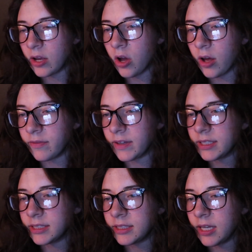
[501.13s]
coffee
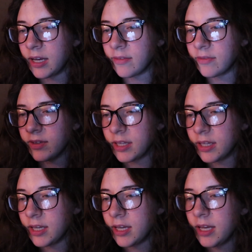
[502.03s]
and stuff.
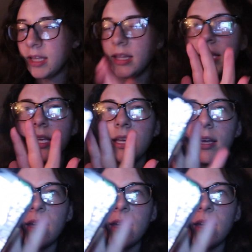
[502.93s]
Like,